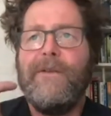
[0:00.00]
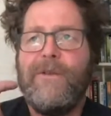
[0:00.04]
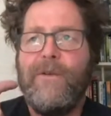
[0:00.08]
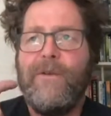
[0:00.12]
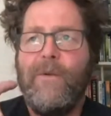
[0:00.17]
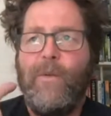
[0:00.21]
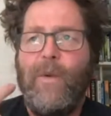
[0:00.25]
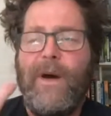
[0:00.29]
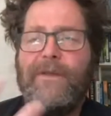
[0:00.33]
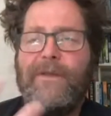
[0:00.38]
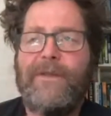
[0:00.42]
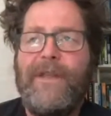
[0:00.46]

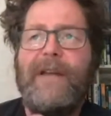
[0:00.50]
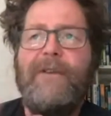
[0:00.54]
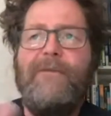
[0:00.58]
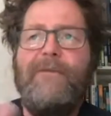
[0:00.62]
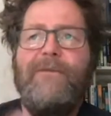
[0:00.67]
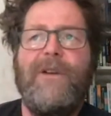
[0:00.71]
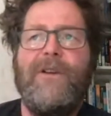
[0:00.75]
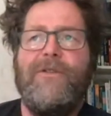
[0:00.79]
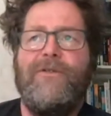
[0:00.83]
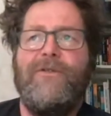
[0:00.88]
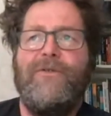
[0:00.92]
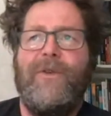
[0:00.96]
So what
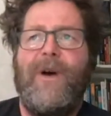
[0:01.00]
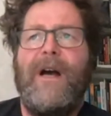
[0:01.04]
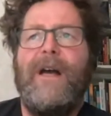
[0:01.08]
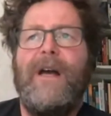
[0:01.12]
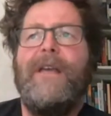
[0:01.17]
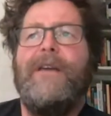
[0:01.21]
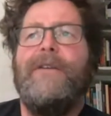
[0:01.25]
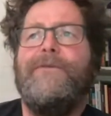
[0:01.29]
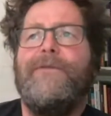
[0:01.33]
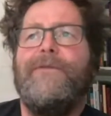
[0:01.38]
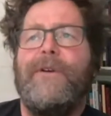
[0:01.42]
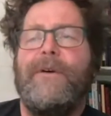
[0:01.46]
that
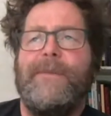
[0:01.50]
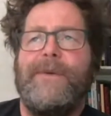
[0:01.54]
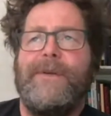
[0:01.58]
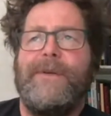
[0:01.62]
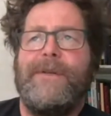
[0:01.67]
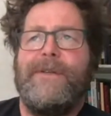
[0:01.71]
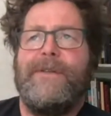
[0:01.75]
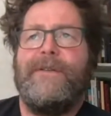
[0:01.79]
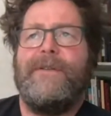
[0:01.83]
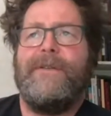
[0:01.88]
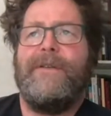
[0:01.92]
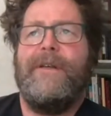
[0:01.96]
requires
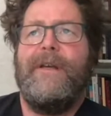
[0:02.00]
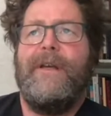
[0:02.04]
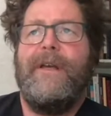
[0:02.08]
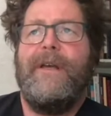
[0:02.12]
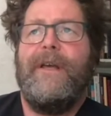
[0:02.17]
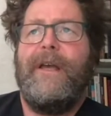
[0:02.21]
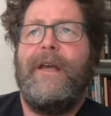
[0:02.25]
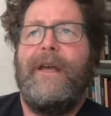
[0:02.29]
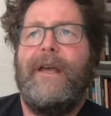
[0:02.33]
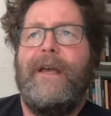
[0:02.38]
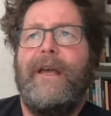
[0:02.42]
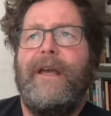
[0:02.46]
from us
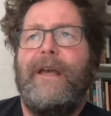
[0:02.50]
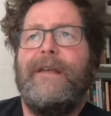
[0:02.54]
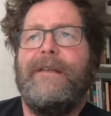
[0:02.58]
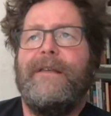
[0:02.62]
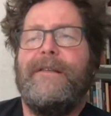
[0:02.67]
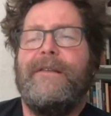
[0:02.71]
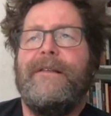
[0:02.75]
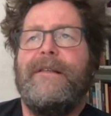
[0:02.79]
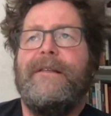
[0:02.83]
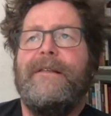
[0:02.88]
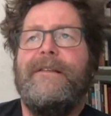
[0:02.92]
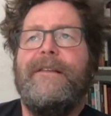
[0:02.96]

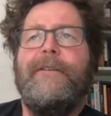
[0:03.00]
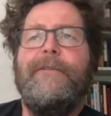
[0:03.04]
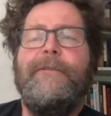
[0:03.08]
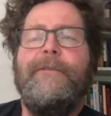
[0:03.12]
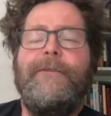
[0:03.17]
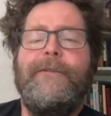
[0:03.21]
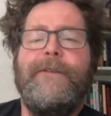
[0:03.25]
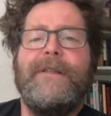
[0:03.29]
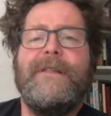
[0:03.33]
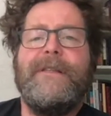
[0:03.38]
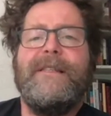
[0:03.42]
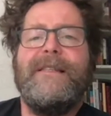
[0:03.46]
is a
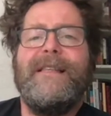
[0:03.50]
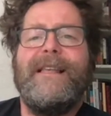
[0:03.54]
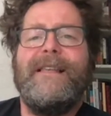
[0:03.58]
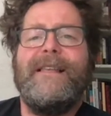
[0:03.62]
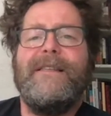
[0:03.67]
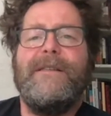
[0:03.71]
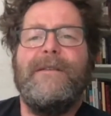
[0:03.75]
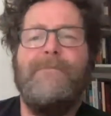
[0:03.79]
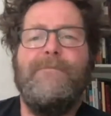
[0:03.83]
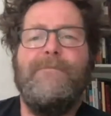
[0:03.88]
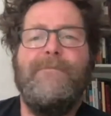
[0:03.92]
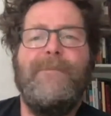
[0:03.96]
different
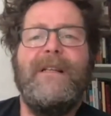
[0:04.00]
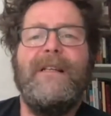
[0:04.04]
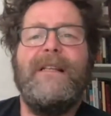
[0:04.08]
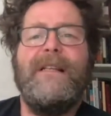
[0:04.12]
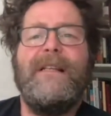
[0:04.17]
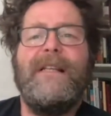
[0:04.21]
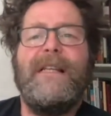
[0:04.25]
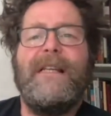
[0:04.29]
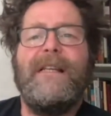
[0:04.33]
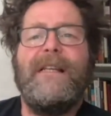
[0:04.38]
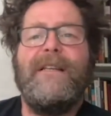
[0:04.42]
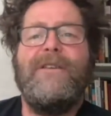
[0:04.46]

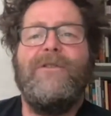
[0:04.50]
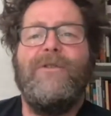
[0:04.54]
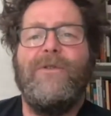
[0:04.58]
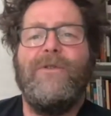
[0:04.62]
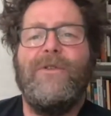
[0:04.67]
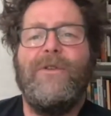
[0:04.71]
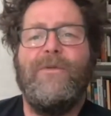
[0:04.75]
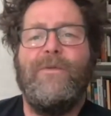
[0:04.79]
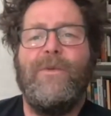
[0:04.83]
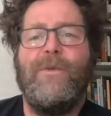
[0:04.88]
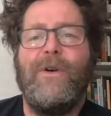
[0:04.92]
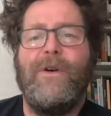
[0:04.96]
sensibility
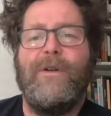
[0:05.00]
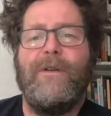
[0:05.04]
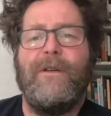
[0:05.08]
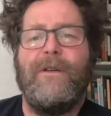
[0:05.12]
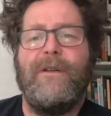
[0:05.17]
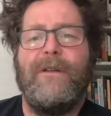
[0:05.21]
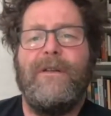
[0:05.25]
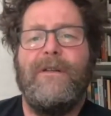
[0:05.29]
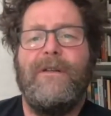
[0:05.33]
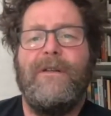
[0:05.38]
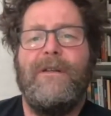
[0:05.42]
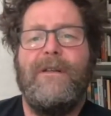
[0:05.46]
to the
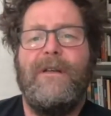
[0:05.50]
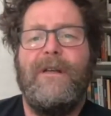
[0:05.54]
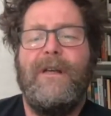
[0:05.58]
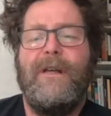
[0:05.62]
world.